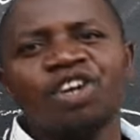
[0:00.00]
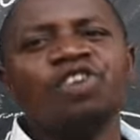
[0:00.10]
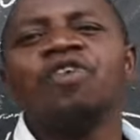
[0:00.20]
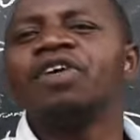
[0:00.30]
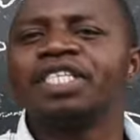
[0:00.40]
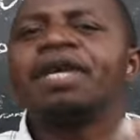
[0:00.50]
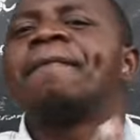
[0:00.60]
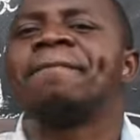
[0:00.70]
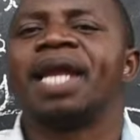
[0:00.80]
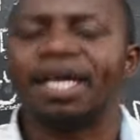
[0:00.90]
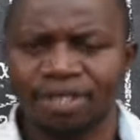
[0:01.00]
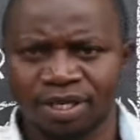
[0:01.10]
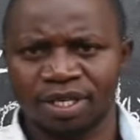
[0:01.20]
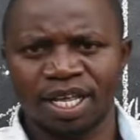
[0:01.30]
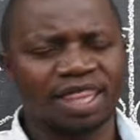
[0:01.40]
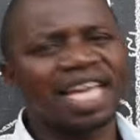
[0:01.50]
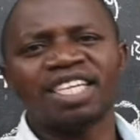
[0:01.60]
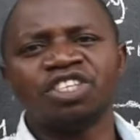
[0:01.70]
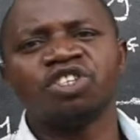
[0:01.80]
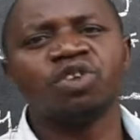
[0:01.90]
not a plus. Then
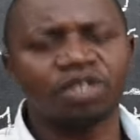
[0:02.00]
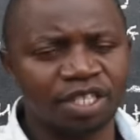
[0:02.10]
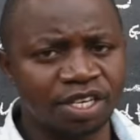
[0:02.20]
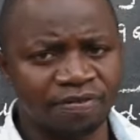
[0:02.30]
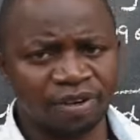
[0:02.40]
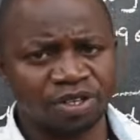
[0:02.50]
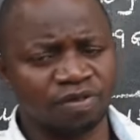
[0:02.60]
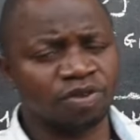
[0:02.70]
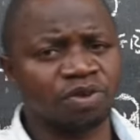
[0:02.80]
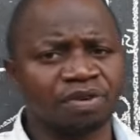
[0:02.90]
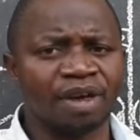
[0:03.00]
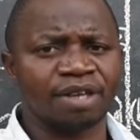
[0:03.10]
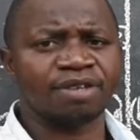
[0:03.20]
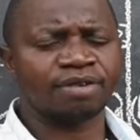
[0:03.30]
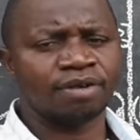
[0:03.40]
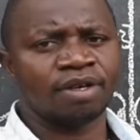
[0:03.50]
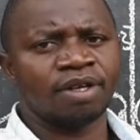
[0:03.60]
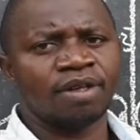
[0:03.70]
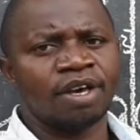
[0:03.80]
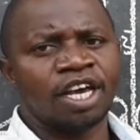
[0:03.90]
it's not difference of 2 squares.
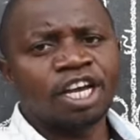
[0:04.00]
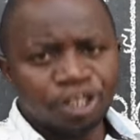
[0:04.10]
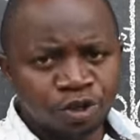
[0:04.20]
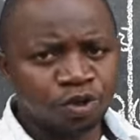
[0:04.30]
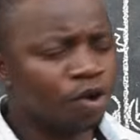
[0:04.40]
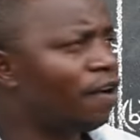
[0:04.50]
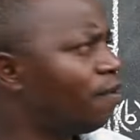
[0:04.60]
It should